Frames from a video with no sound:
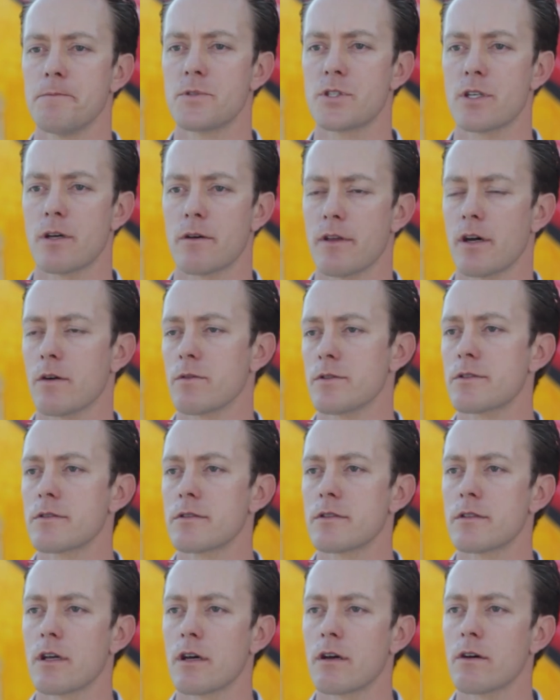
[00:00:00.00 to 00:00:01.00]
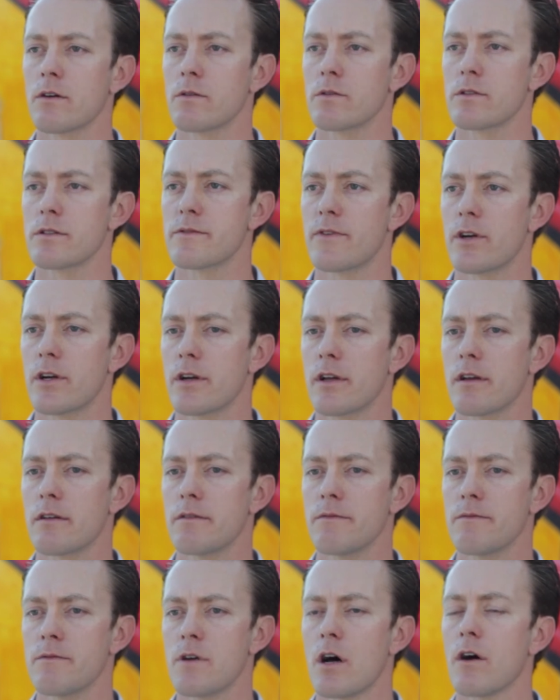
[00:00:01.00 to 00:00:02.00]
So that was very
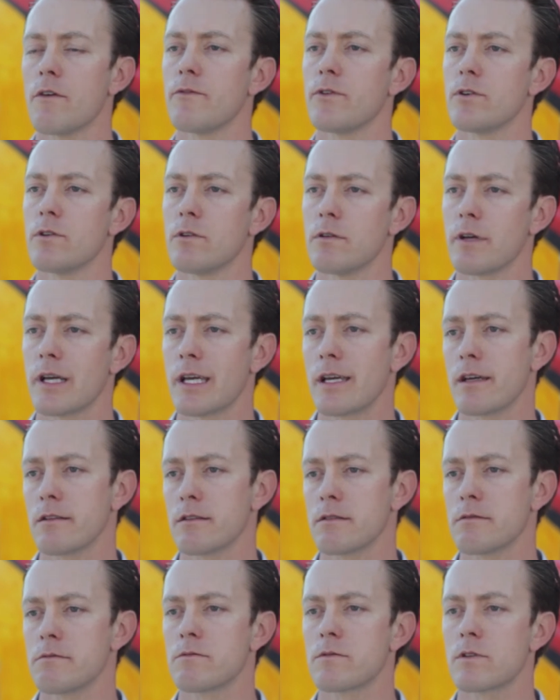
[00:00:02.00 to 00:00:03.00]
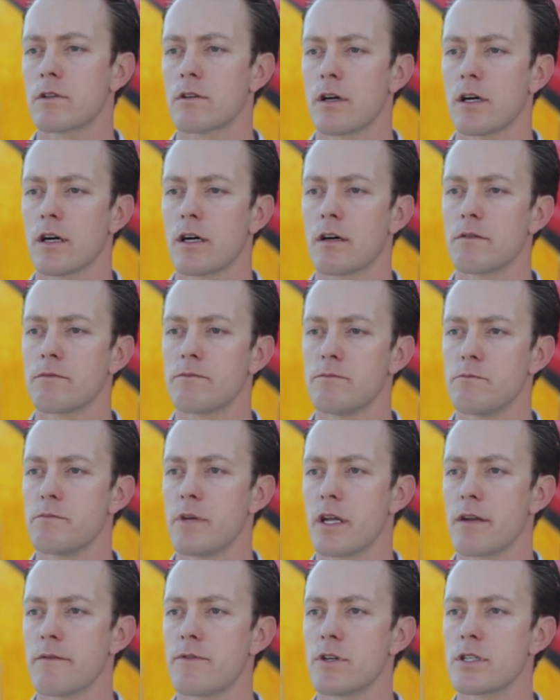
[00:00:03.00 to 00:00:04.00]
helpful and
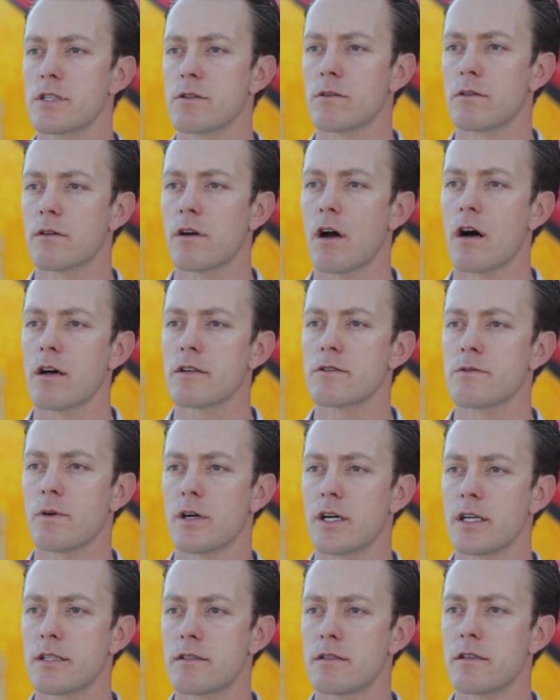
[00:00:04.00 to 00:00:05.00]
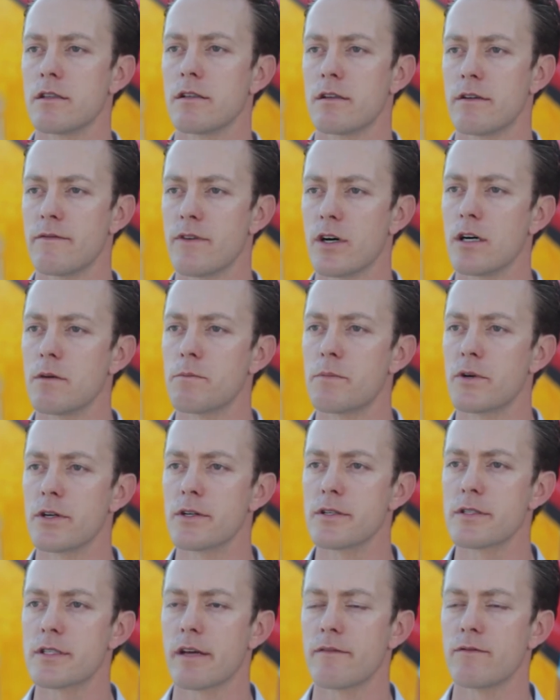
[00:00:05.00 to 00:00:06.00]
beneficial cost-wise to the
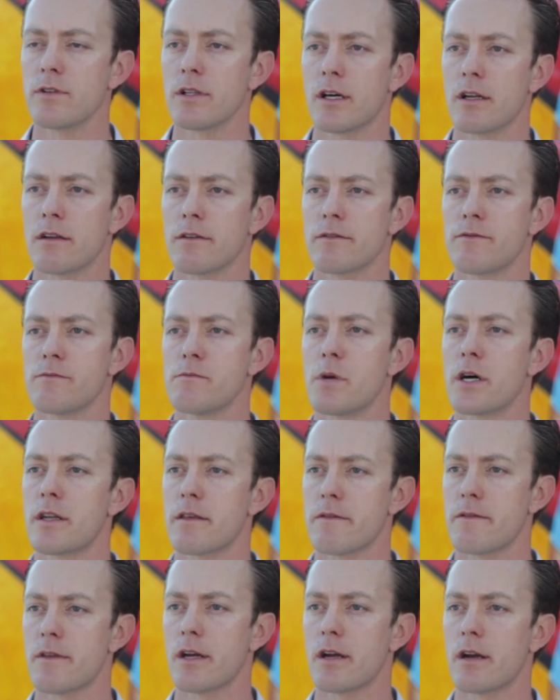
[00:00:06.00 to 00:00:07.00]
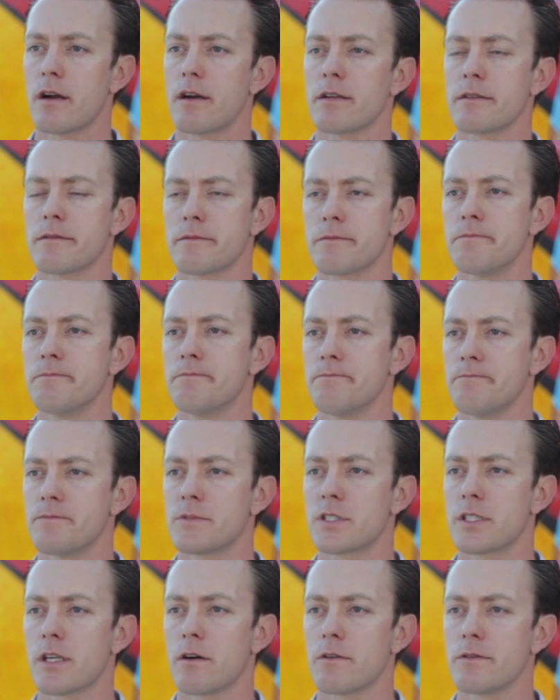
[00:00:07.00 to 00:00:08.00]
developer, saved a lot of money there.
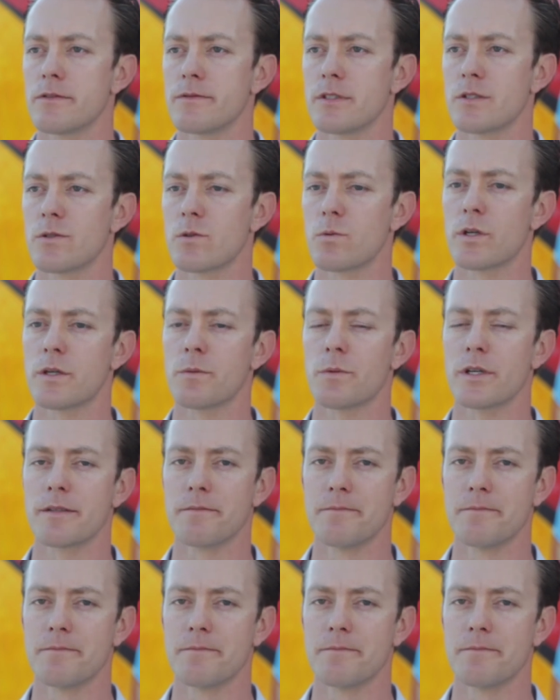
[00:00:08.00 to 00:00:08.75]
So it was a win-win.